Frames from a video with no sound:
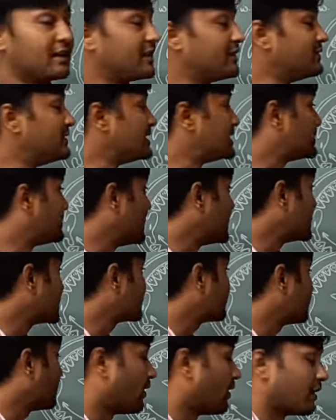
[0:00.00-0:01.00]
give the
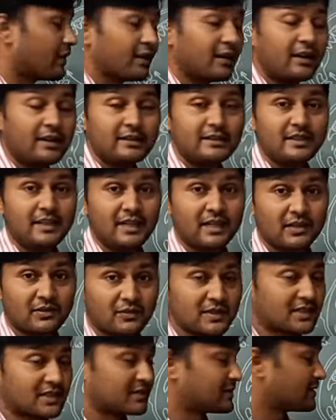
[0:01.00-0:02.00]
space for the
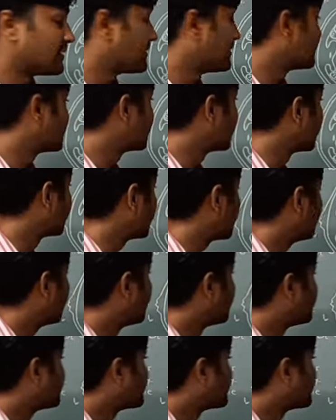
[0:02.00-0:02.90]
nervous system.